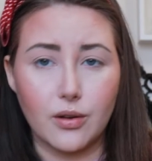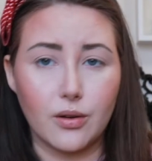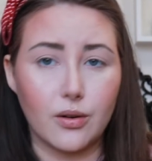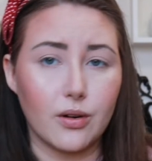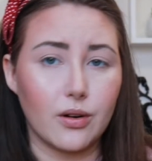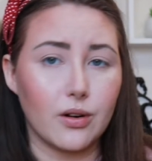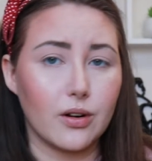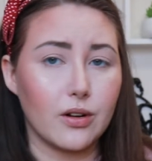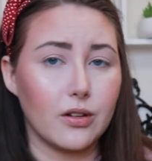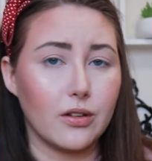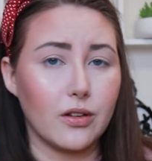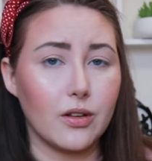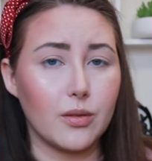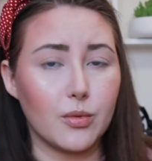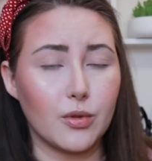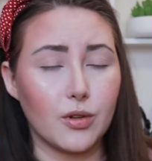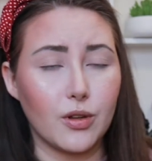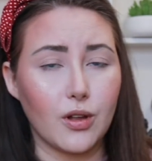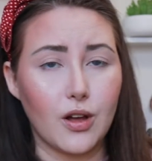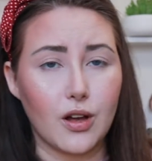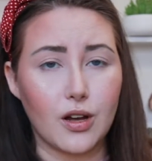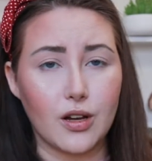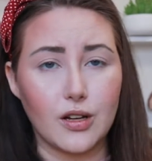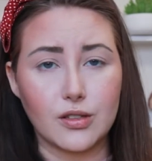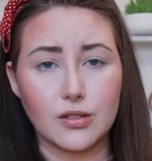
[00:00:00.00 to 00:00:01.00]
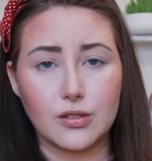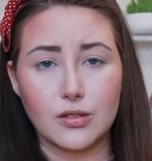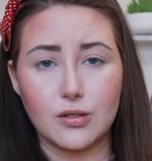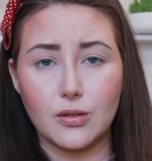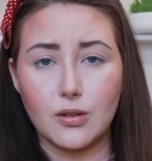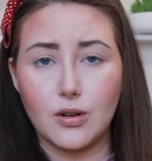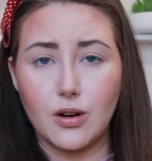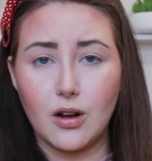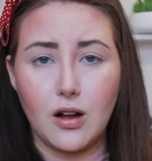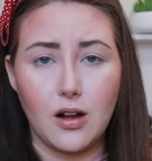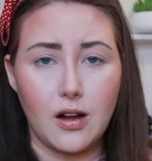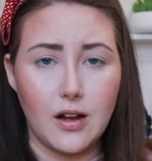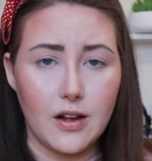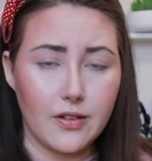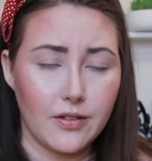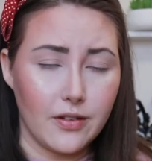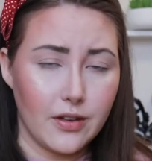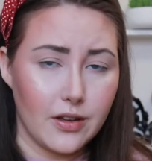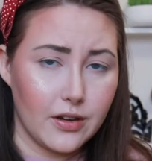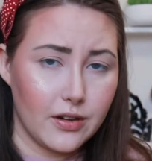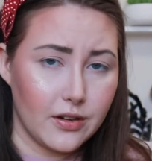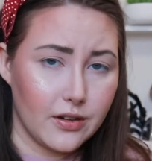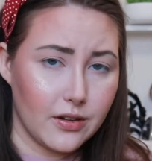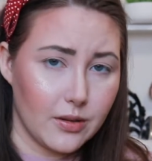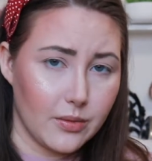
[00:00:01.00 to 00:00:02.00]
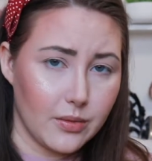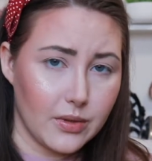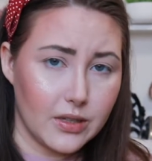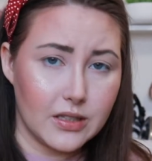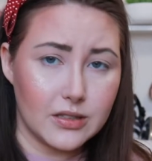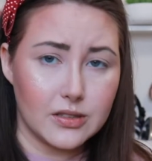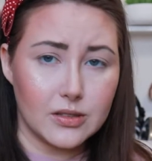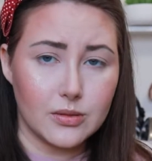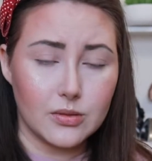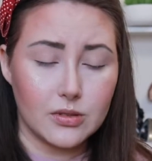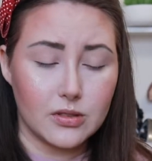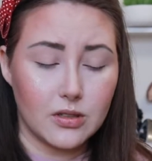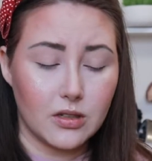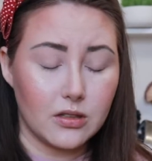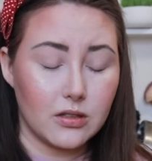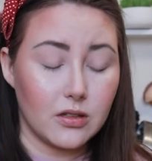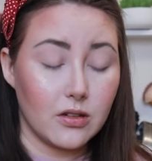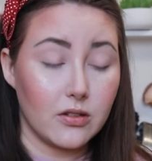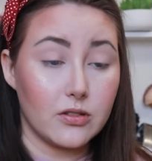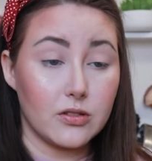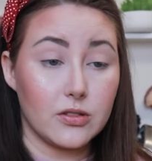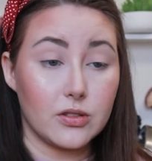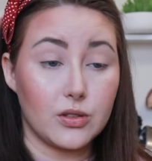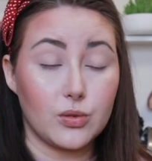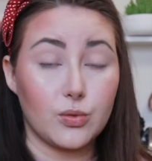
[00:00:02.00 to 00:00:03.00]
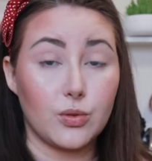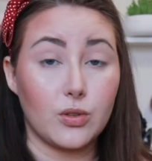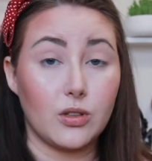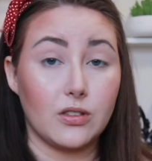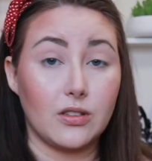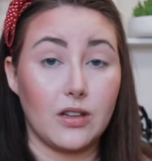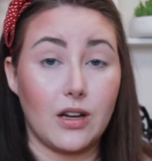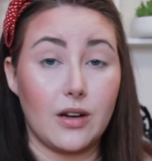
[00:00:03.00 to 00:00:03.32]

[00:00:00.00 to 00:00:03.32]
or a lip gloss or a highlighter because it was called Out of This World.